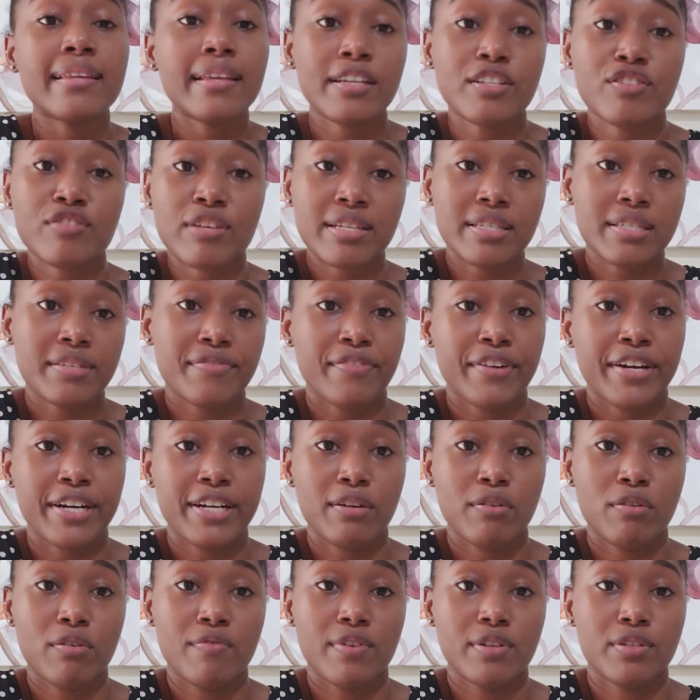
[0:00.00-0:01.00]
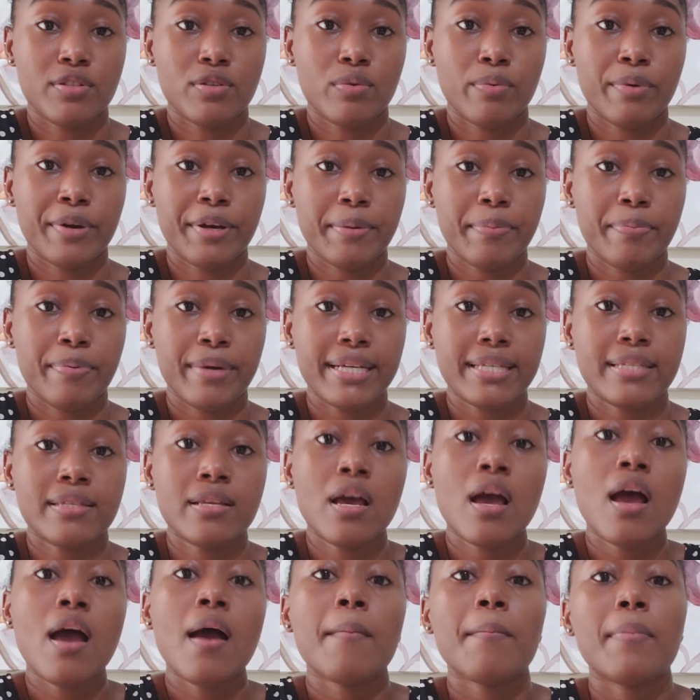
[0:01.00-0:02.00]
transfer it over to WordPress.
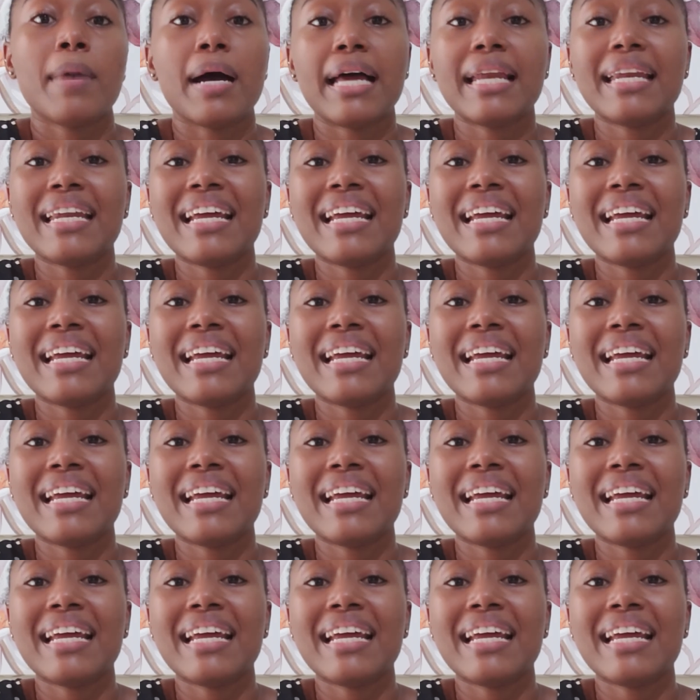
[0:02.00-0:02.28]
But I